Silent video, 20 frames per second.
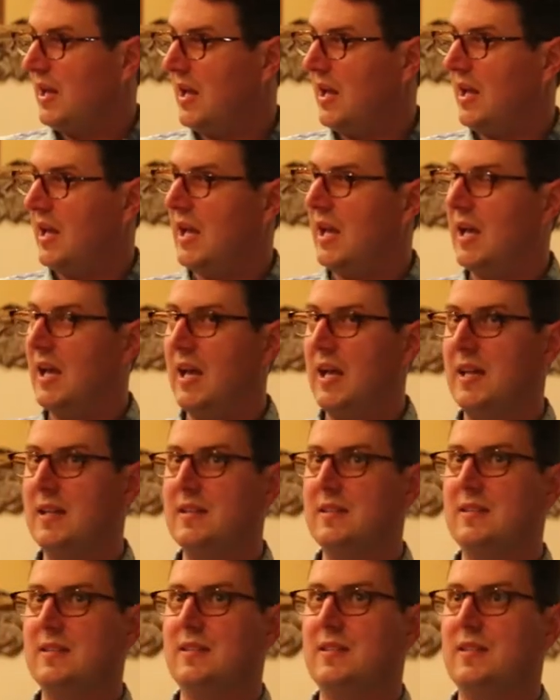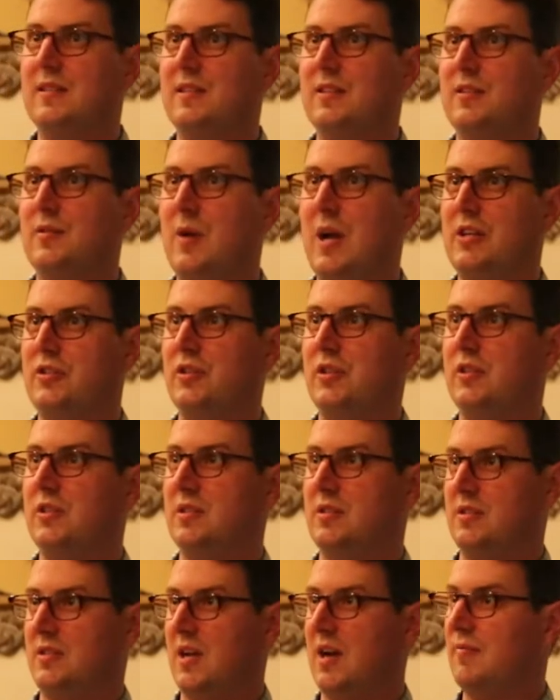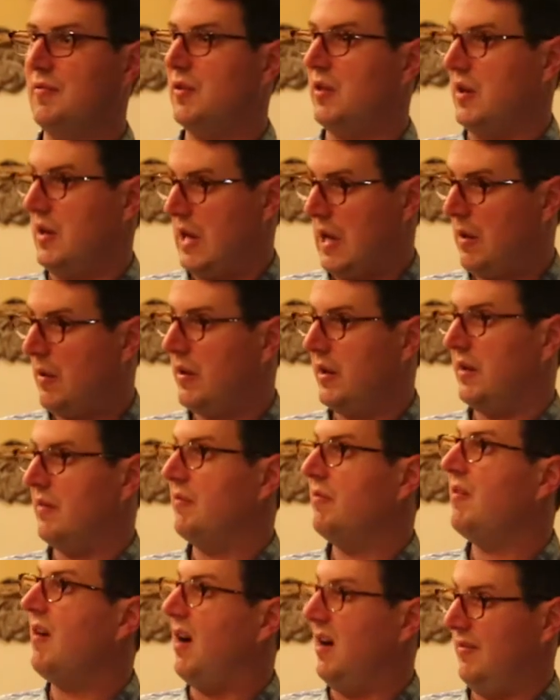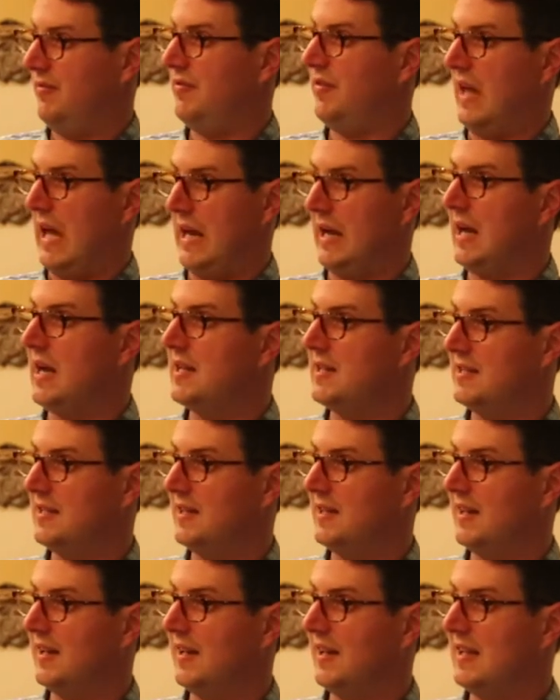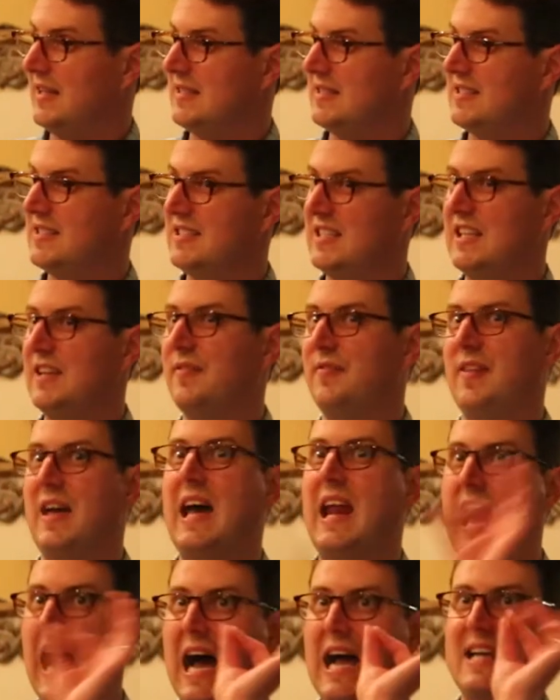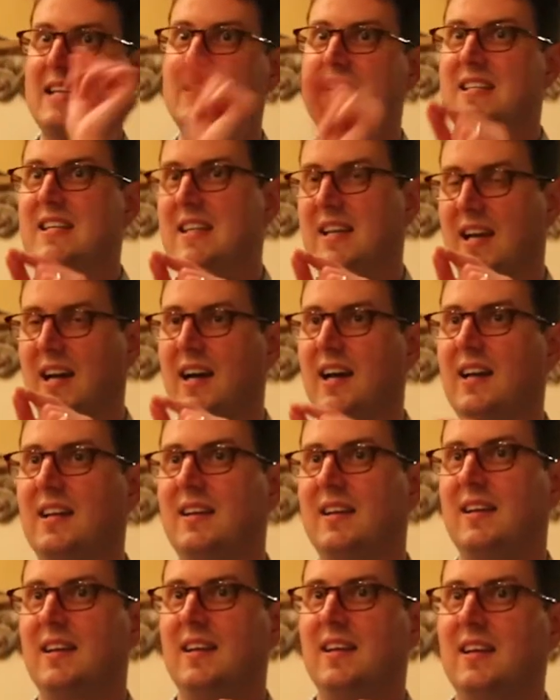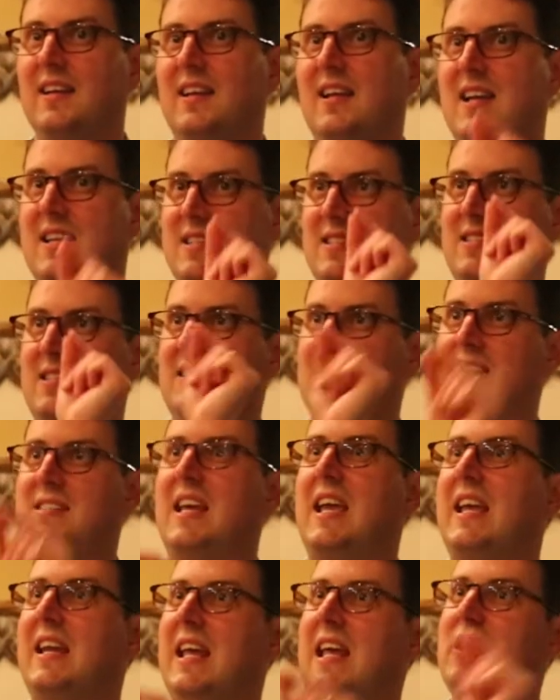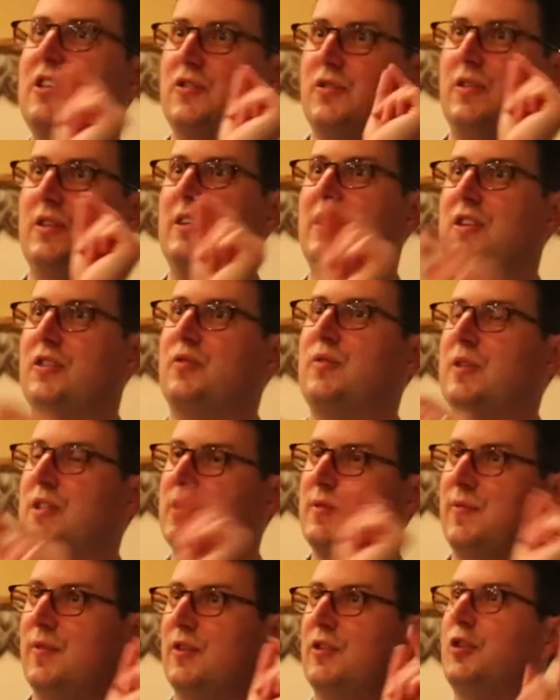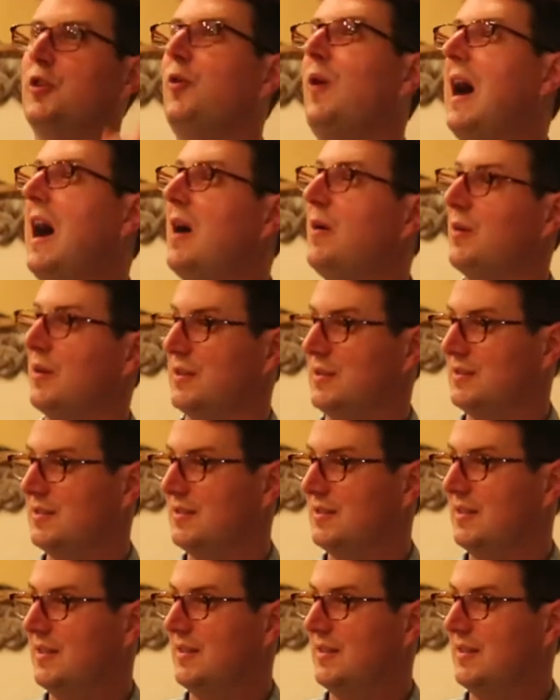And to actually discover the narrative of that idea and see if that idea can sustain interest for 2 hours.